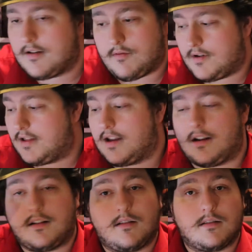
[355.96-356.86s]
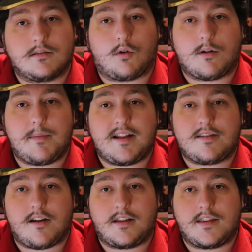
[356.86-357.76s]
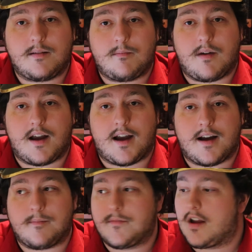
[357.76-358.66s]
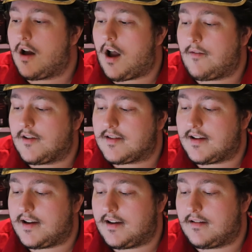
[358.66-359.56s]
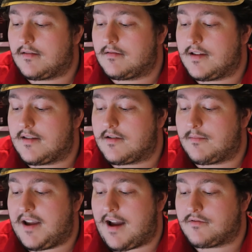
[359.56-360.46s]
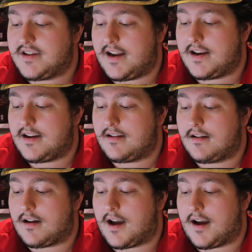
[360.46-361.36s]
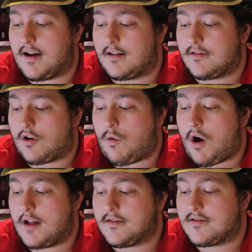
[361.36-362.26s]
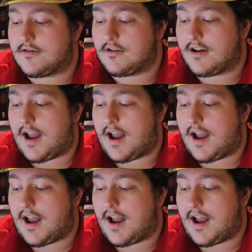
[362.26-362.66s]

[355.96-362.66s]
with little lore bits on them, obviously these could be outdated. The Quad Stug